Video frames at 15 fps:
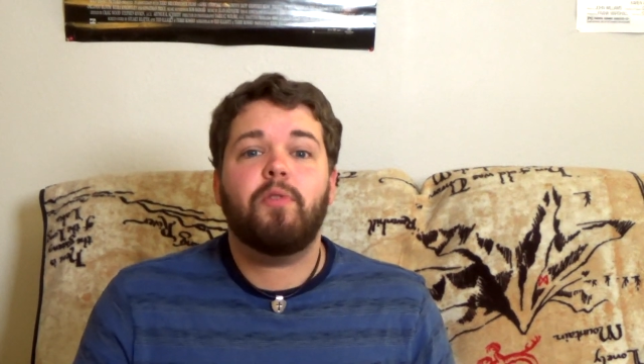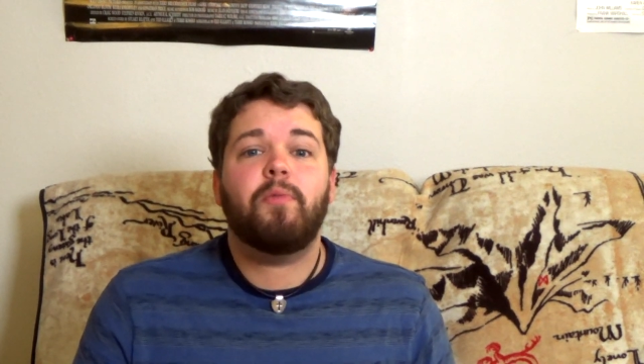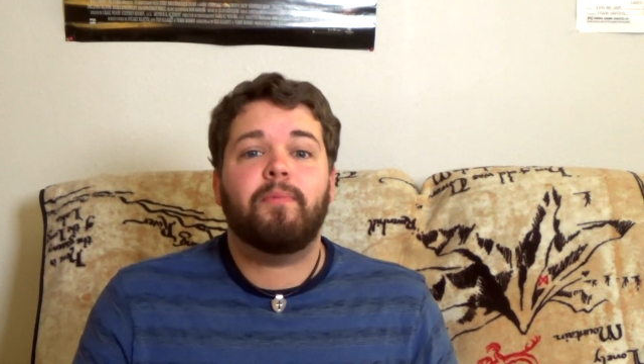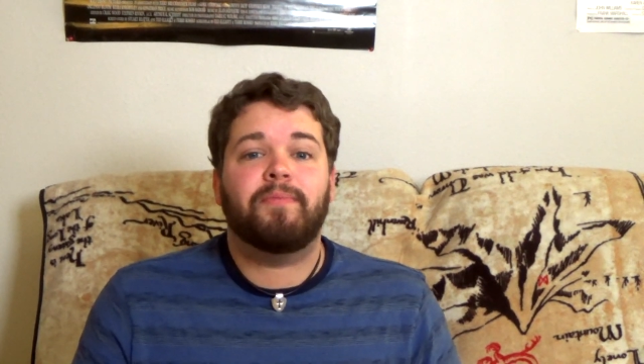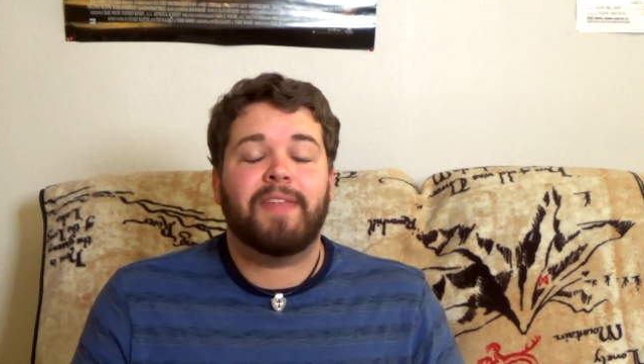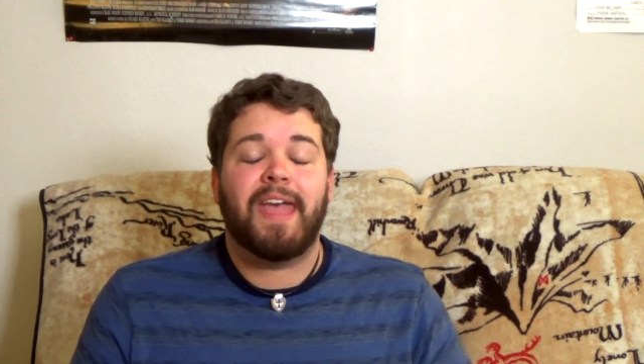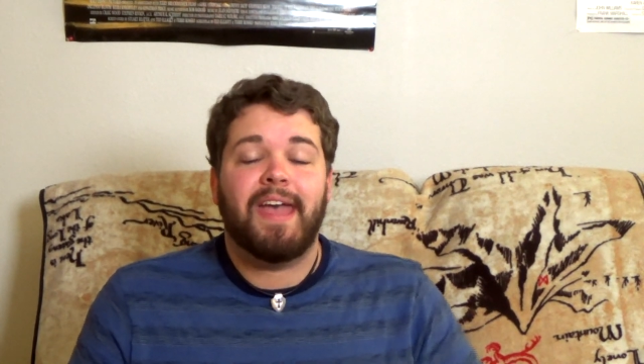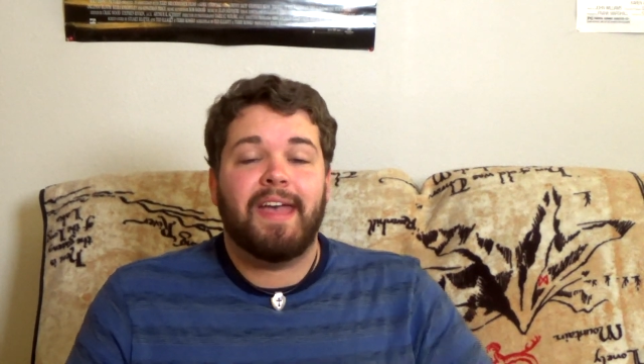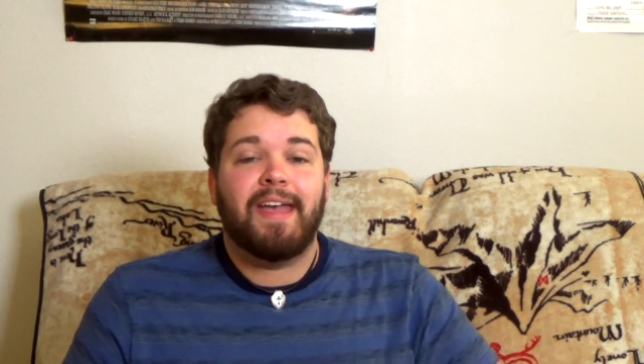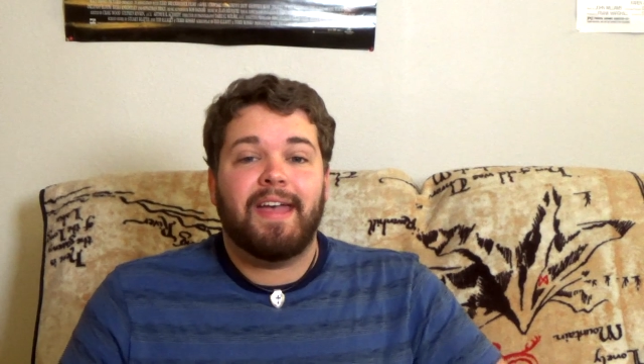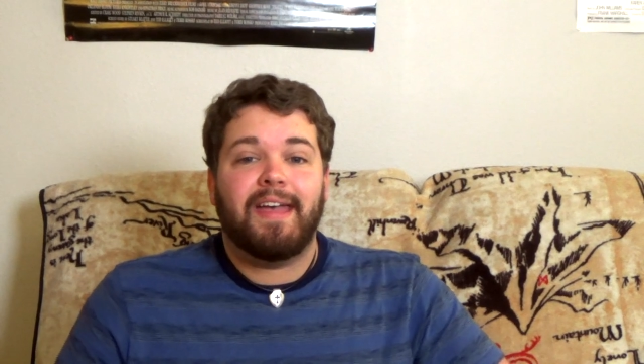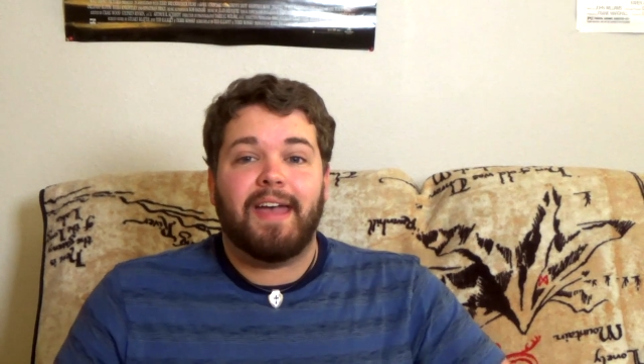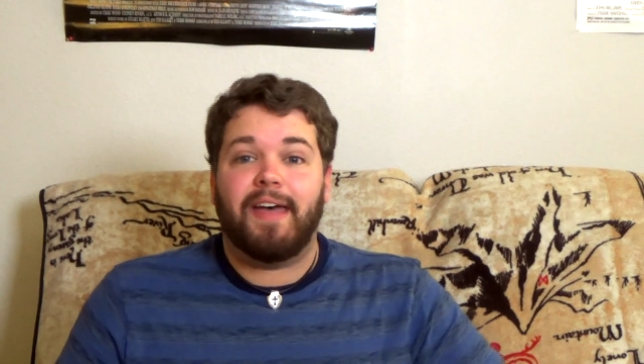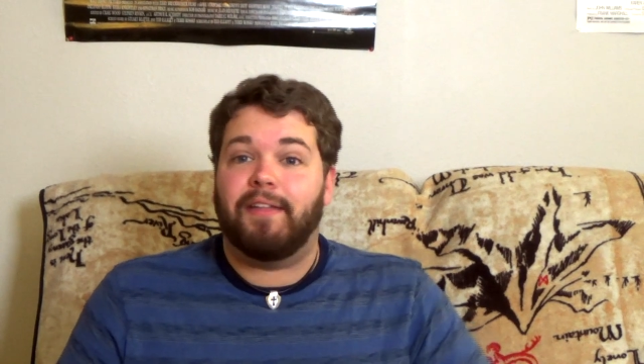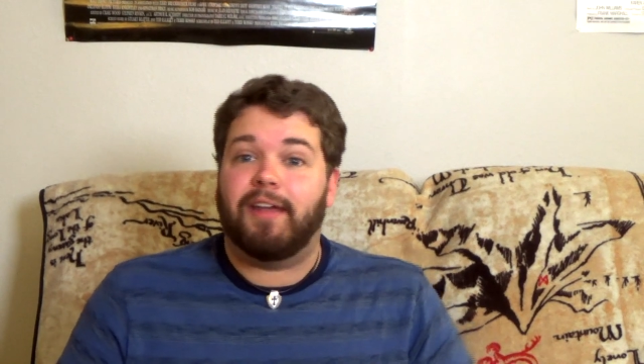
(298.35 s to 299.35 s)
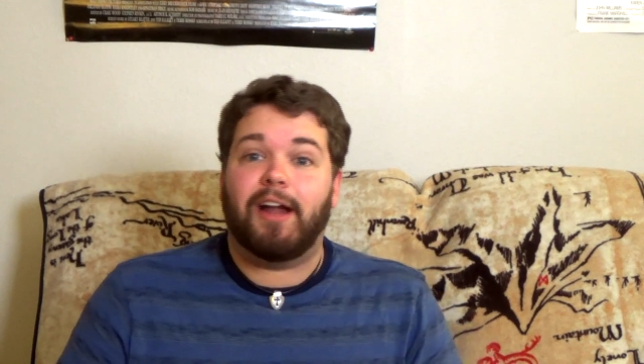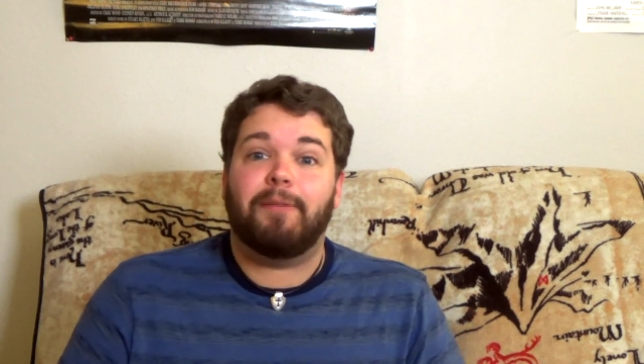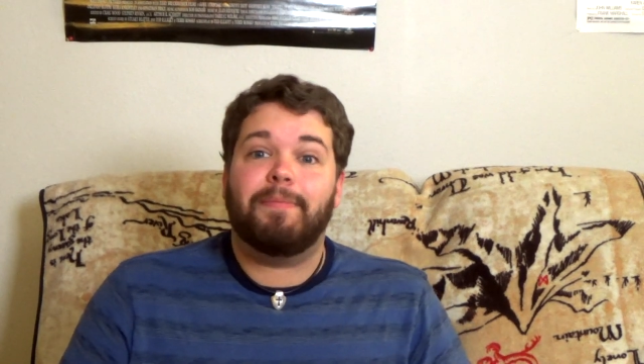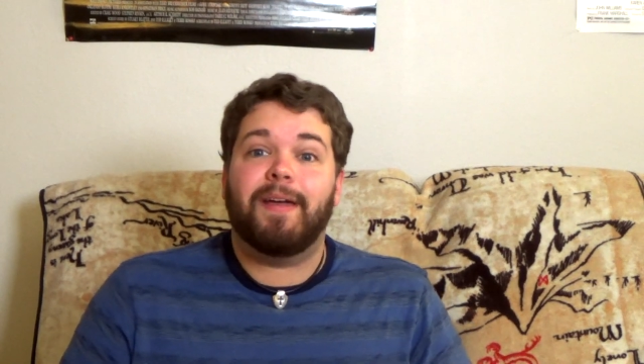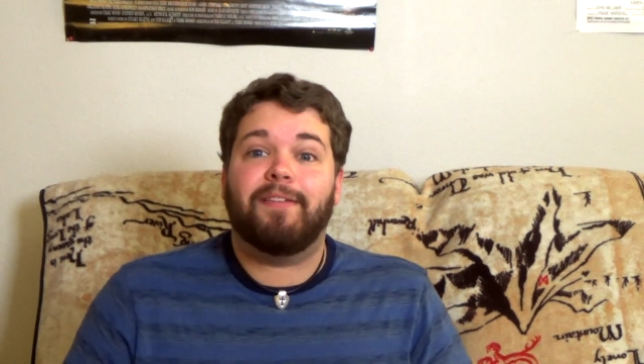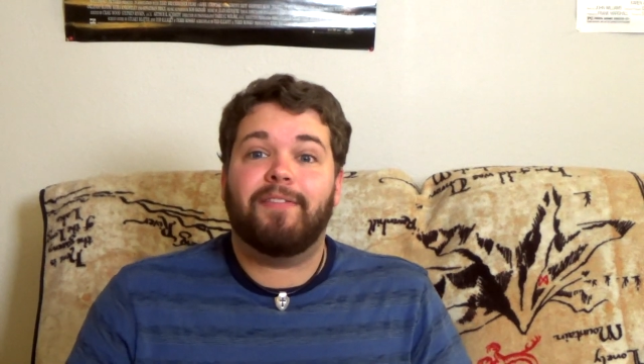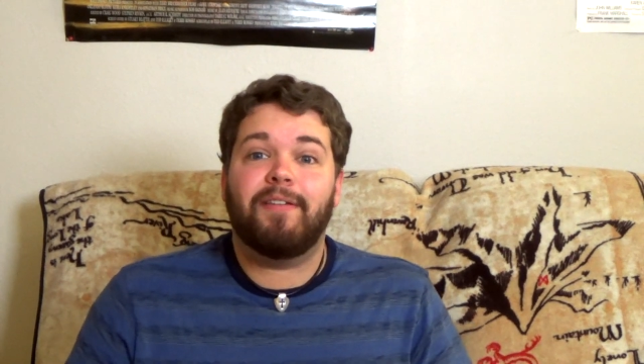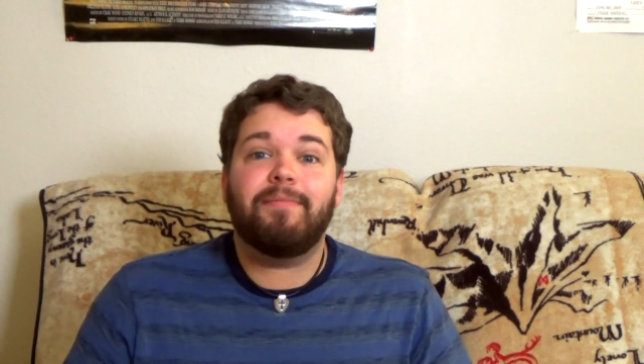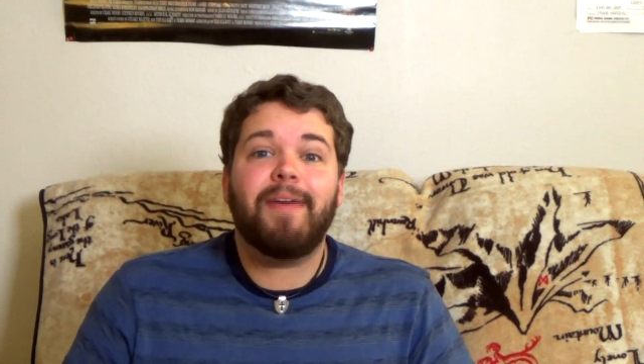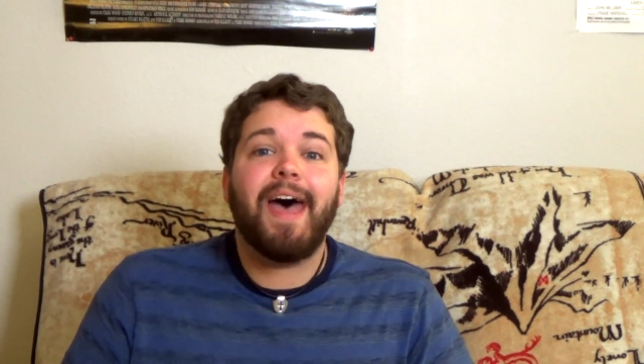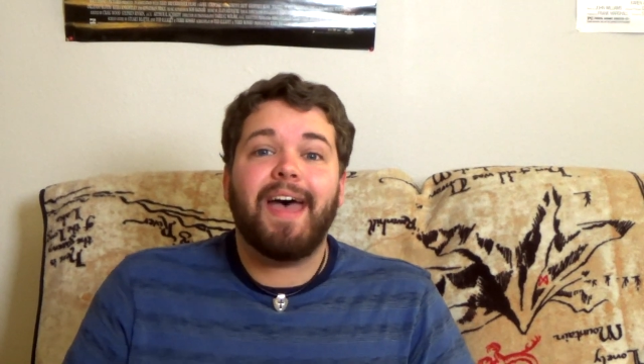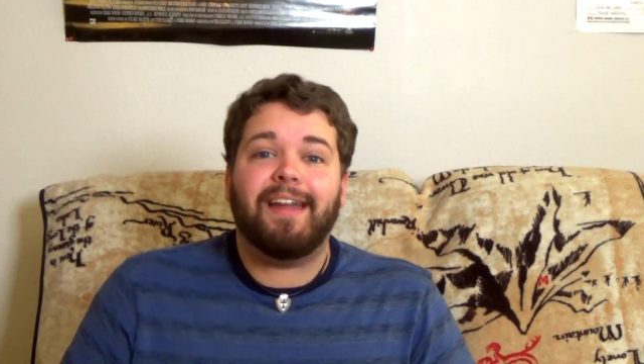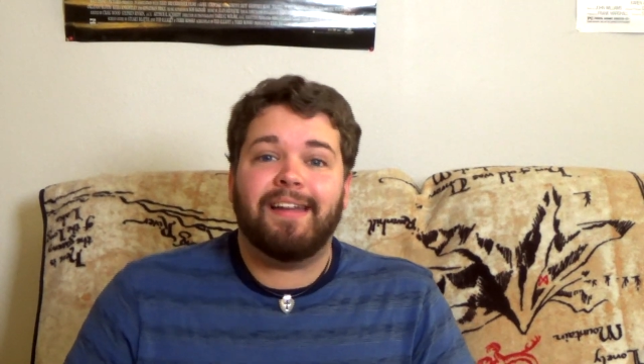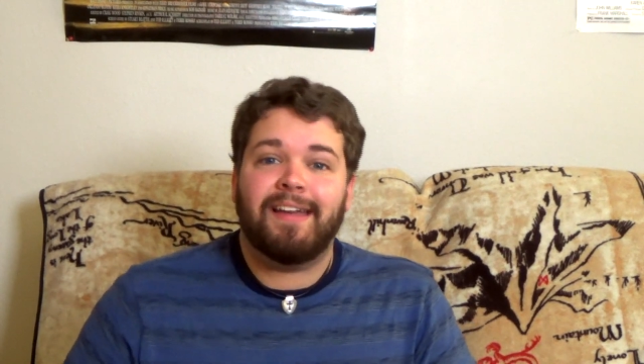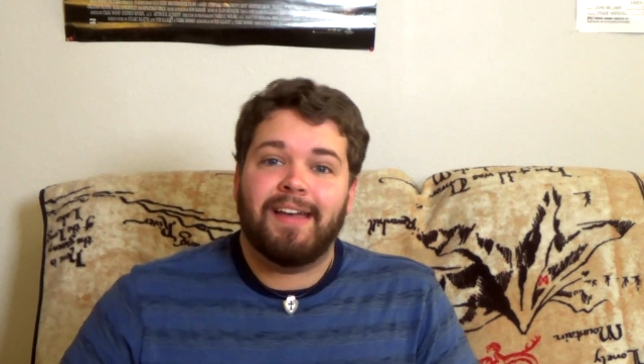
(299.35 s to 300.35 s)
And then I'll pick from
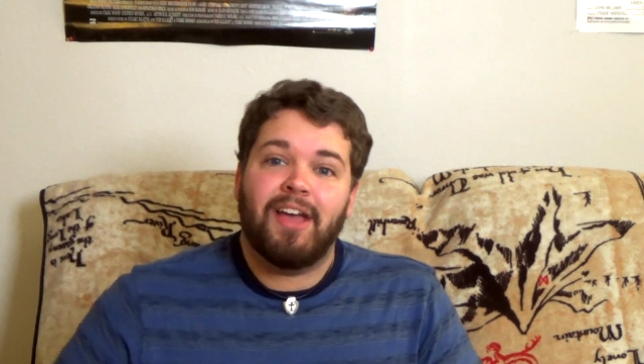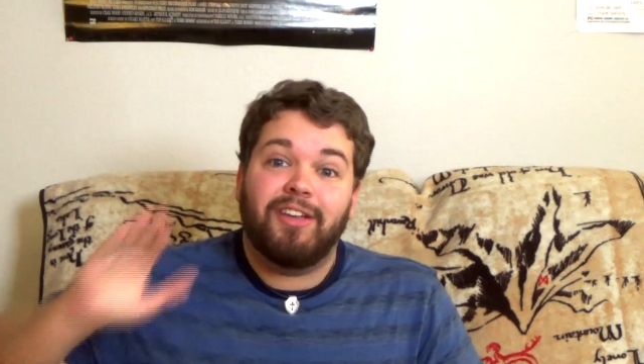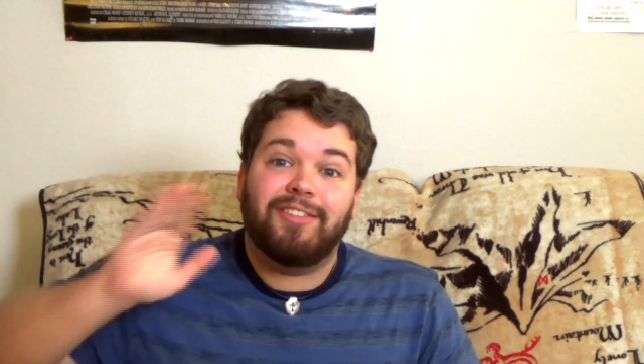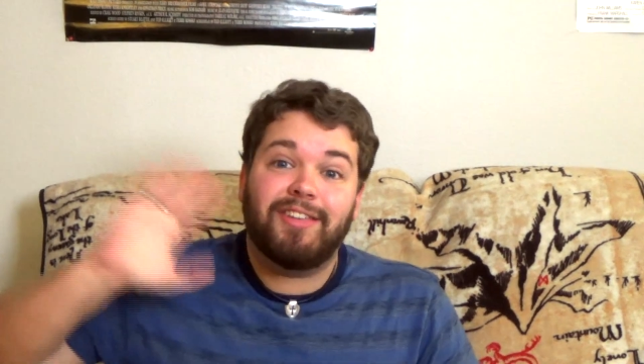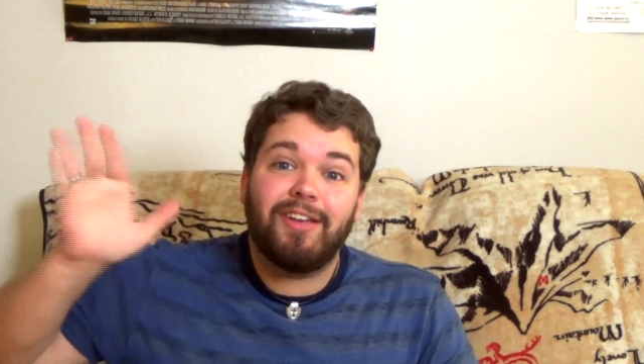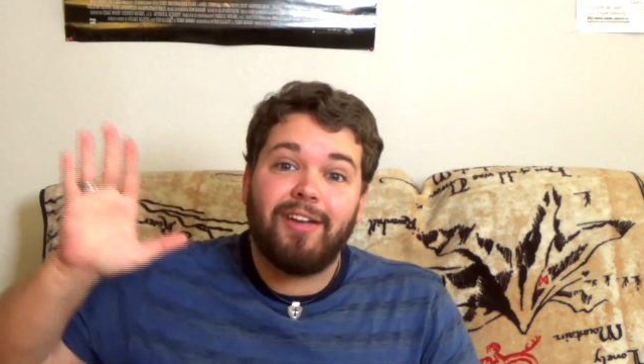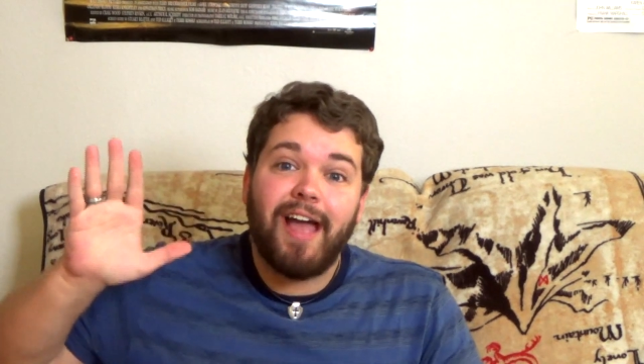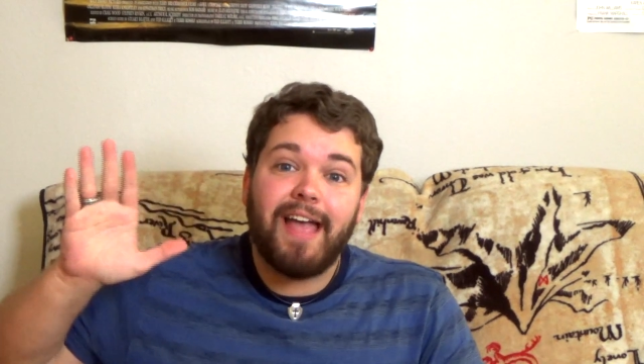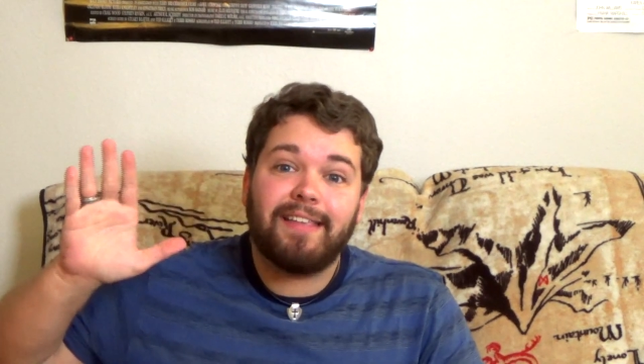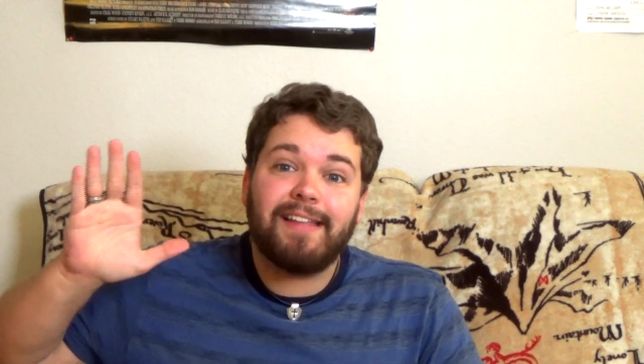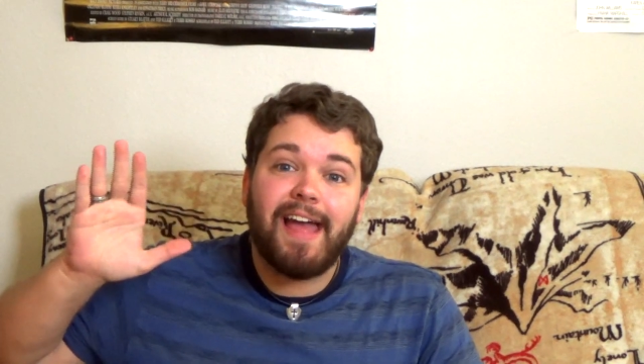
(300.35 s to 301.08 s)
that. See you guys